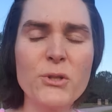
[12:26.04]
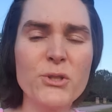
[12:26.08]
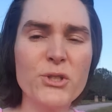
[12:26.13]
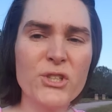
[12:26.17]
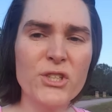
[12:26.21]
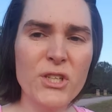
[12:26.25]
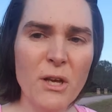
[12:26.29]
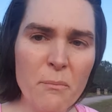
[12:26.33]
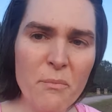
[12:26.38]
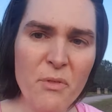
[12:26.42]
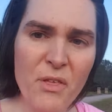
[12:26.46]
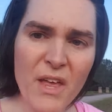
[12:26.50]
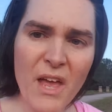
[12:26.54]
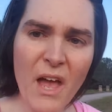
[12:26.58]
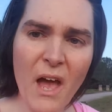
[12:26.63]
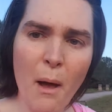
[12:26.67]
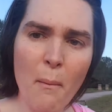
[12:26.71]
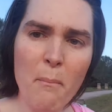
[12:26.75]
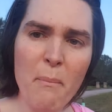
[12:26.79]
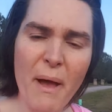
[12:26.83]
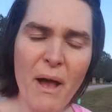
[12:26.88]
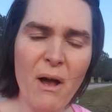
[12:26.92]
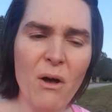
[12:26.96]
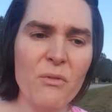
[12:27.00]
something
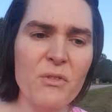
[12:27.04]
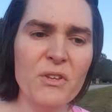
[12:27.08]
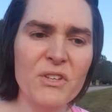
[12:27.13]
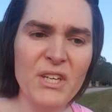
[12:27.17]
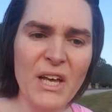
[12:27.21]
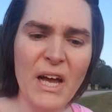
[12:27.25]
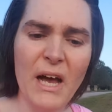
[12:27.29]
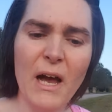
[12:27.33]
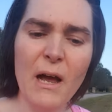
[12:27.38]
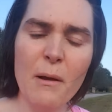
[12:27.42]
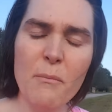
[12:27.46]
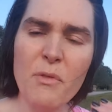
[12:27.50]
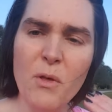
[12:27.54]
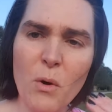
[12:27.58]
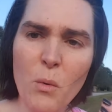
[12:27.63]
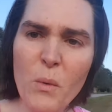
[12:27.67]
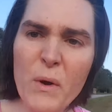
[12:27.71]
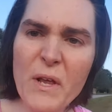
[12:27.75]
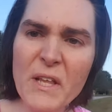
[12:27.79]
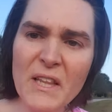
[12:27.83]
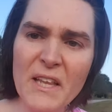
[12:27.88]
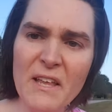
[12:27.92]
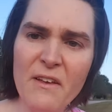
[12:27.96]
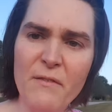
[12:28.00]
about the time that
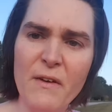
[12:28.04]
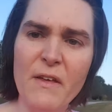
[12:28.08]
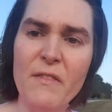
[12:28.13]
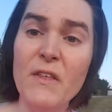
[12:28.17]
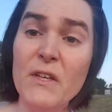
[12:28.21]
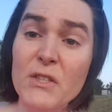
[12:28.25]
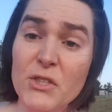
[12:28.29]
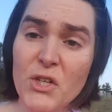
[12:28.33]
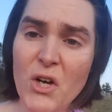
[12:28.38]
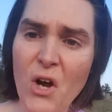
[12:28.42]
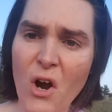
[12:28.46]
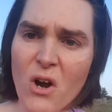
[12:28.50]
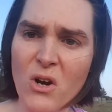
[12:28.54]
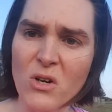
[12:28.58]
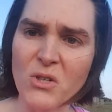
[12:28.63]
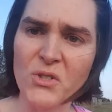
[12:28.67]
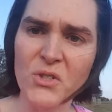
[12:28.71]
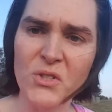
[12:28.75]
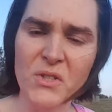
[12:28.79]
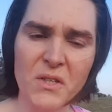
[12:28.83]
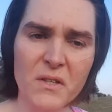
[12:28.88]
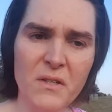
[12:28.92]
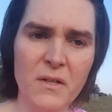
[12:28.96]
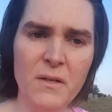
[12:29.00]
we live in that's
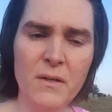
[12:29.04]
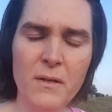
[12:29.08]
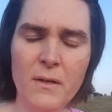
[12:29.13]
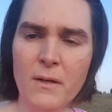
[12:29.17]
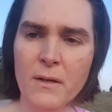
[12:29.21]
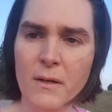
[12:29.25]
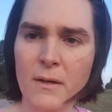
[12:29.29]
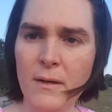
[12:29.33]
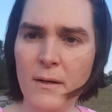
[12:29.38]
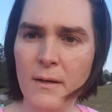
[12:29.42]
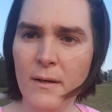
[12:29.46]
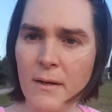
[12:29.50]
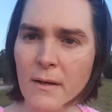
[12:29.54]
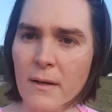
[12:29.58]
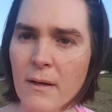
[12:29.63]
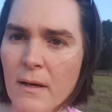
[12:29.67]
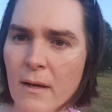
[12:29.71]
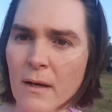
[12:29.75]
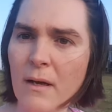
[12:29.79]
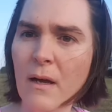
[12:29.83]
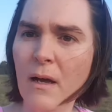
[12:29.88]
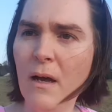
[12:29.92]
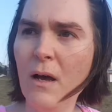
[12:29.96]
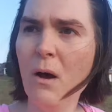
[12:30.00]
cursed.
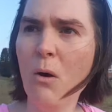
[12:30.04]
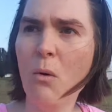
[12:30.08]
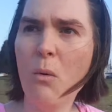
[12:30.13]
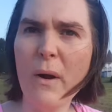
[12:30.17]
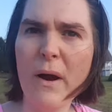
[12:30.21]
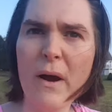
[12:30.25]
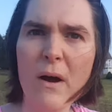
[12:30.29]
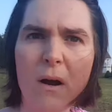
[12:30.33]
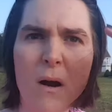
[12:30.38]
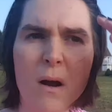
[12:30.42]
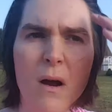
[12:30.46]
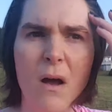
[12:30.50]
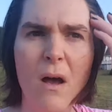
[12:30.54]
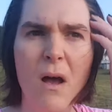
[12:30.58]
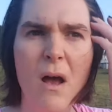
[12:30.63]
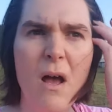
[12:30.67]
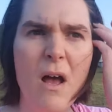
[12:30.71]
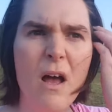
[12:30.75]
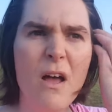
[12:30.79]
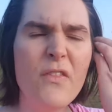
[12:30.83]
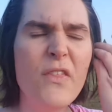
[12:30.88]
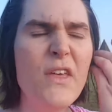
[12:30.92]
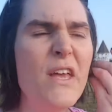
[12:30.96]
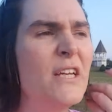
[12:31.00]
Where
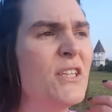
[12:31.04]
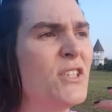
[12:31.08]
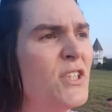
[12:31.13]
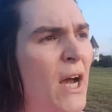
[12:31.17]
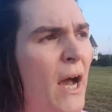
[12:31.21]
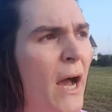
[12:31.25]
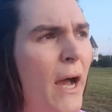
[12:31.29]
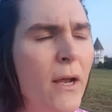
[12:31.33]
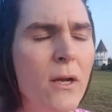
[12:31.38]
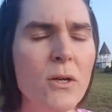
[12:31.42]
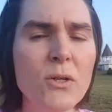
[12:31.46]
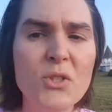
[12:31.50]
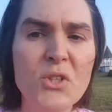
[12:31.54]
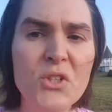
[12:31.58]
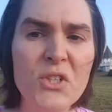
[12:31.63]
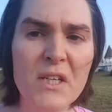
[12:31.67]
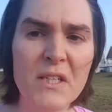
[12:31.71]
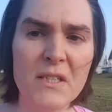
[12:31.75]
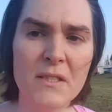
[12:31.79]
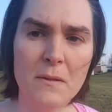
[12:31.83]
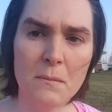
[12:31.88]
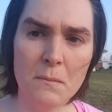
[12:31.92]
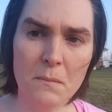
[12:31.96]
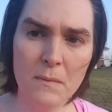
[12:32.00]
the entire
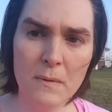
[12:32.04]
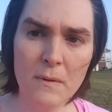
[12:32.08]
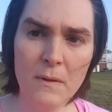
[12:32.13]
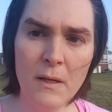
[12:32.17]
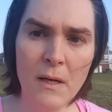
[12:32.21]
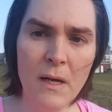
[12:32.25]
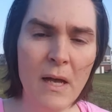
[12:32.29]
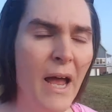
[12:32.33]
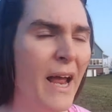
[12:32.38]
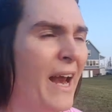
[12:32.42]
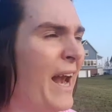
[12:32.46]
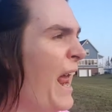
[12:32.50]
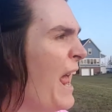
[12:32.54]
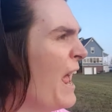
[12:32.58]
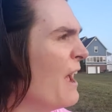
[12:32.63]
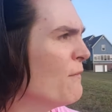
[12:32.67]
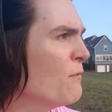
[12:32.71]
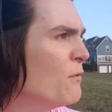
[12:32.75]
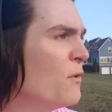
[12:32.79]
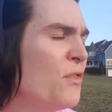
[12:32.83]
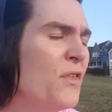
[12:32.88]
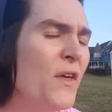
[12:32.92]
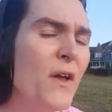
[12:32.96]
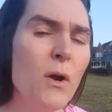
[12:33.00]
system and
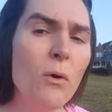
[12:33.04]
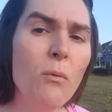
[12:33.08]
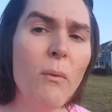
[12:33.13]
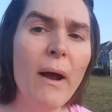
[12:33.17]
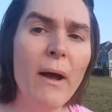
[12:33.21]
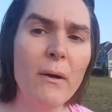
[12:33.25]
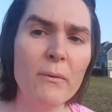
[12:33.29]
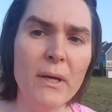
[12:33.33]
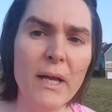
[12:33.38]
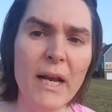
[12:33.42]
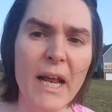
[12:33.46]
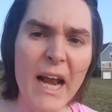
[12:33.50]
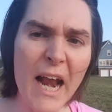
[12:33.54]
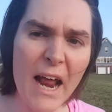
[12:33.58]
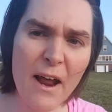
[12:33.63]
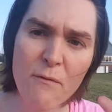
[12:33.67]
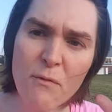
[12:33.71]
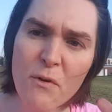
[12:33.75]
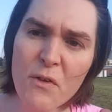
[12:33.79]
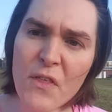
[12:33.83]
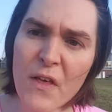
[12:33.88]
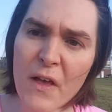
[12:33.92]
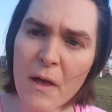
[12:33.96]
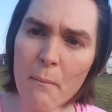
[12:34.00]
everything around it and
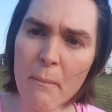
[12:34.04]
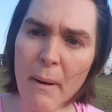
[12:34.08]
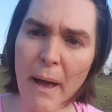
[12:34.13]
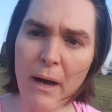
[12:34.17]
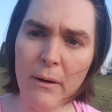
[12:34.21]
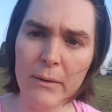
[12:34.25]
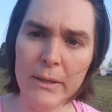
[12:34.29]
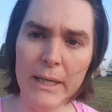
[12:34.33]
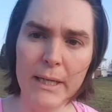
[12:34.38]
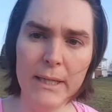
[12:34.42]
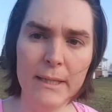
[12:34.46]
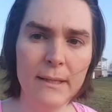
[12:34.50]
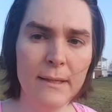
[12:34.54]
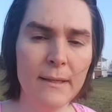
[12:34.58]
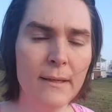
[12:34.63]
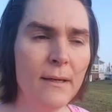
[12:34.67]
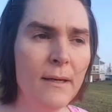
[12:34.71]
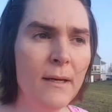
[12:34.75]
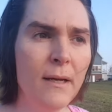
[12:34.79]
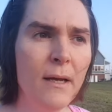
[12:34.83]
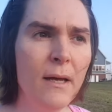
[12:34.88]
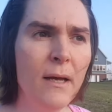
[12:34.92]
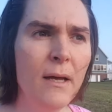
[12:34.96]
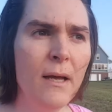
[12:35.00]
everything about it
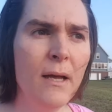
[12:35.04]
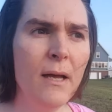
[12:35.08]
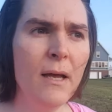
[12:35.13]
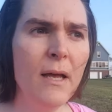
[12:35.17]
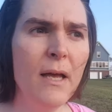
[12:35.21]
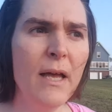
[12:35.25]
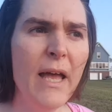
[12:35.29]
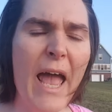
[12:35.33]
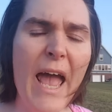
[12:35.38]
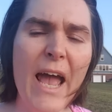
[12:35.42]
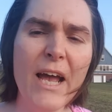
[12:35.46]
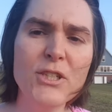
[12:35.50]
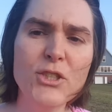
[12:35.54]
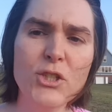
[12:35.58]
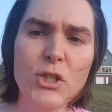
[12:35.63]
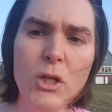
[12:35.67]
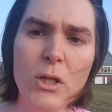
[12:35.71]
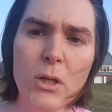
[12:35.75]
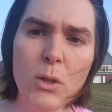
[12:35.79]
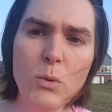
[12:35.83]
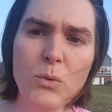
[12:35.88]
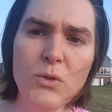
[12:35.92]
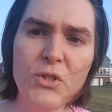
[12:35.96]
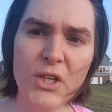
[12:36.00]

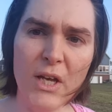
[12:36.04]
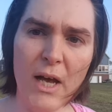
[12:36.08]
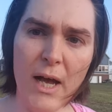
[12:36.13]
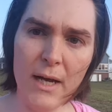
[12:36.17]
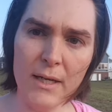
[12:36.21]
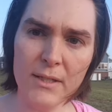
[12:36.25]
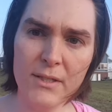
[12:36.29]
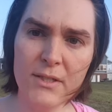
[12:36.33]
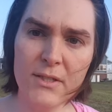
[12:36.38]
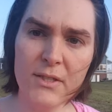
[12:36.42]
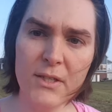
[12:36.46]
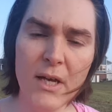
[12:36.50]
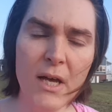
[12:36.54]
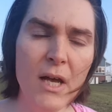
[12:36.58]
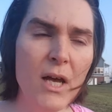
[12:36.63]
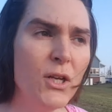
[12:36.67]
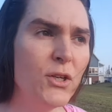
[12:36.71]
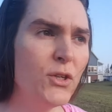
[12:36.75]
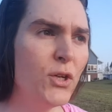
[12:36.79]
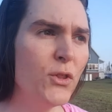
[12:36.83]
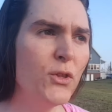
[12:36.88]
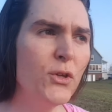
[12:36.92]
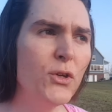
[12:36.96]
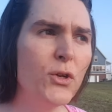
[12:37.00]
excludes us
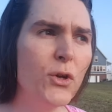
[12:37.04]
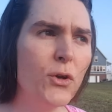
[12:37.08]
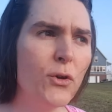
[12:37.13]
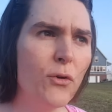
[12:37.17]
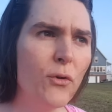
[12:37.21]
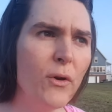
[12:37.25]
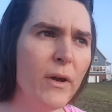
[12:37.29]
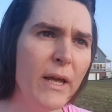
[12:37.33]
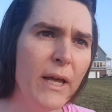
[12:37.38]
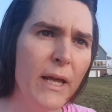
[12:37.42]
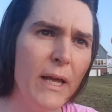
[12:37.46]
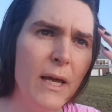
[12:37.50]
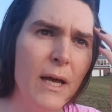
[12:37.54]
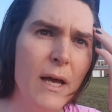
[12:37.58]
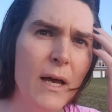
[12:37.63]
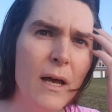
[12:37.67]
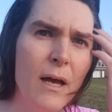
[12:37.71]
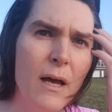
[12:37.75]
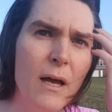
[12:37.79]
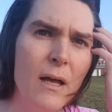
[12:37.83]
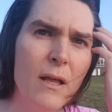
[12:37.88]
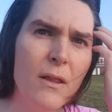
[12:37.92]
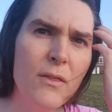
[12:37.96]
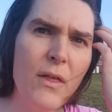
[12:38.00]
to the degree
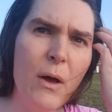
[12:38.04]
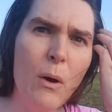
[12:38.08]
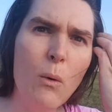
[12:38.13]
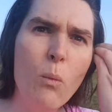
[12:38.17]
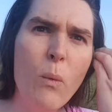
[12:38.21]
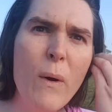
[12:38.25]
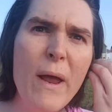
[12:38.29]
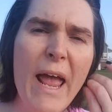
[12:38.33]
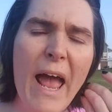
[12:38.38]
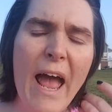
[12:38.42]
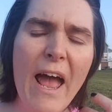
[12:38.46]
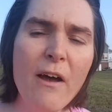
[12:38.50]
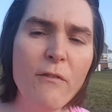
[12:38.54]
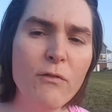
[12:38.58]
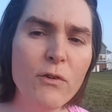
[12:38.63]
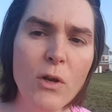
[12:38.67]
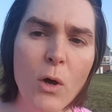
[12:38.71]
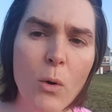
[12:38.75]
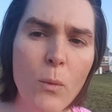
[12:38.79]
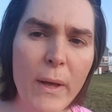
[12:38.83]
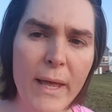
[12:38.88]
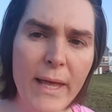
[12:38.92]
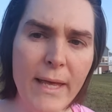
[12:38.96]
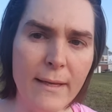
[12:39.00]
that we have
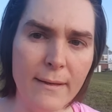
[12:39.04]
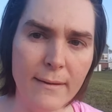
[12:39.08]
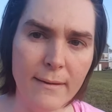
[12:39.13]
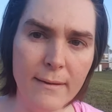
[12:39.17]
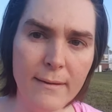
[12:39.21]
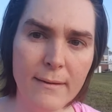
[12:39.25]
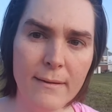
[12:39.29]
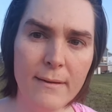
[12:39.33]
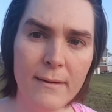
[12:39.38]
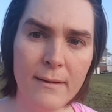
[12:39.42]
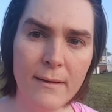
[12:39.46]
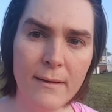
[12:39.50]
no in.